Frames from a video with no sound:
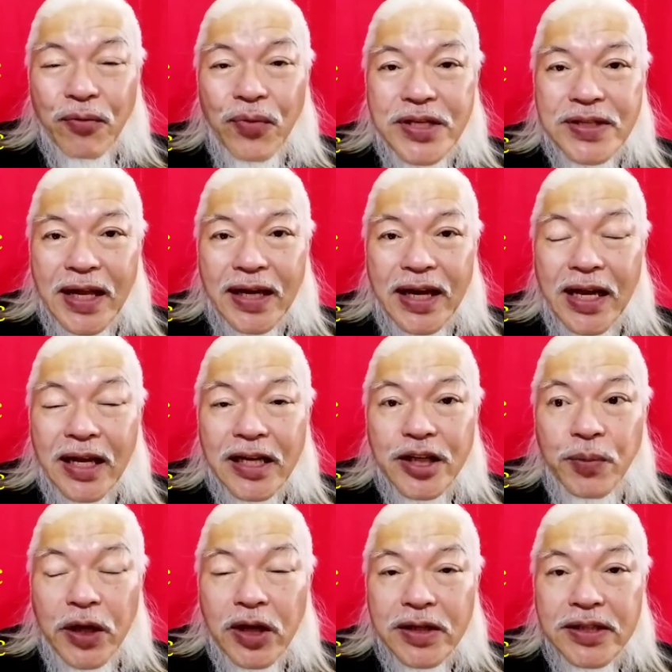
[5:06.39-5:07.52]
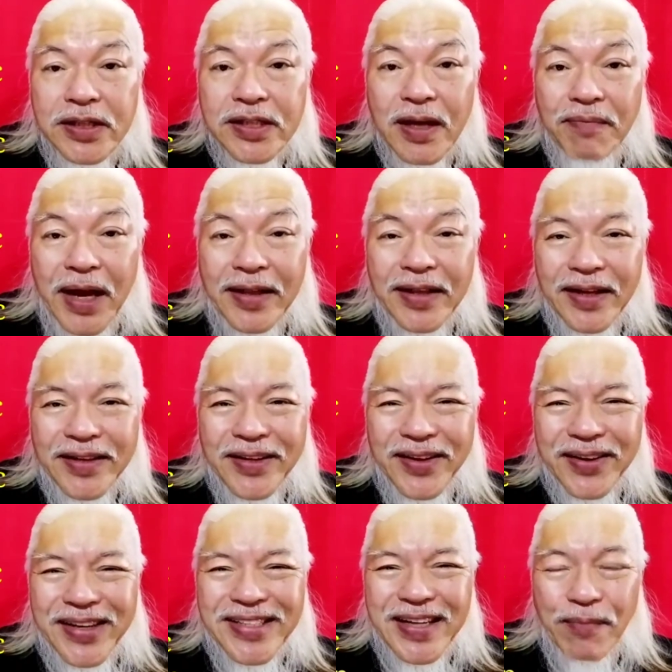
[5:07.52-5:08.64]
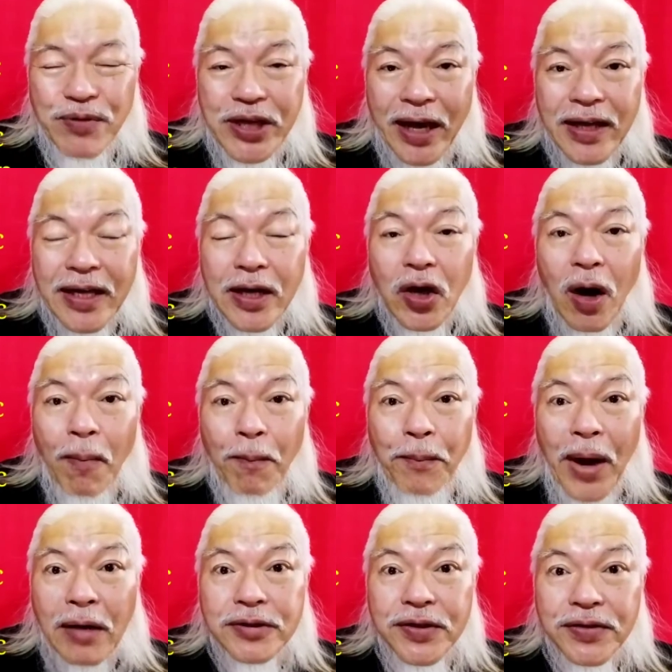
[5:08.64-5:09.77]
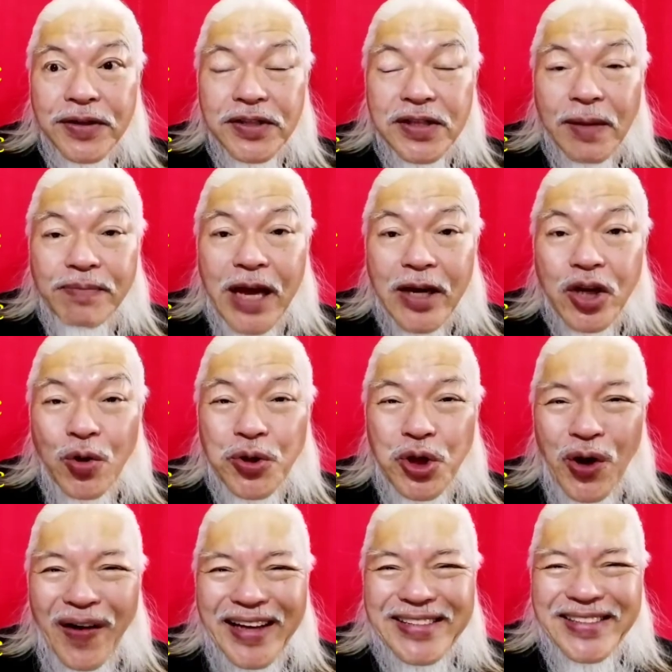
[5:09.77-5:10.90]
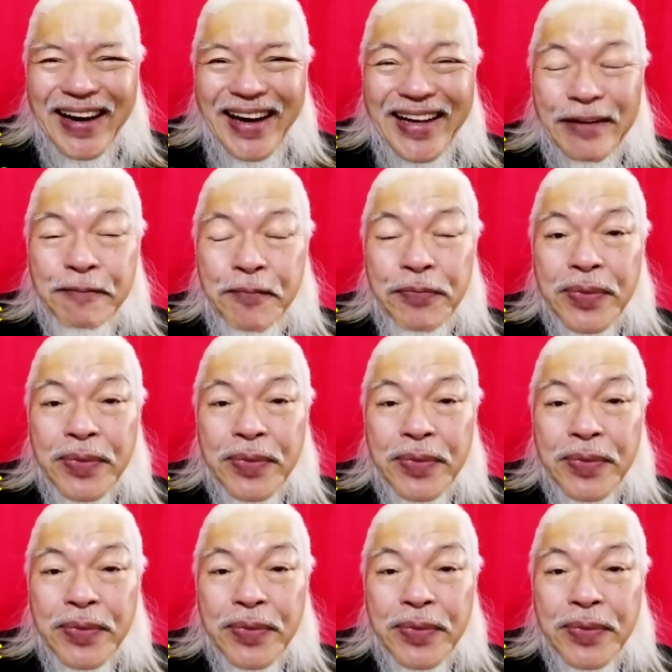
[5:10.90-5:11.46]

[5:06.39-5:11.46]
we study English because it's a mandatory subject, compulsory subject, no choice, right?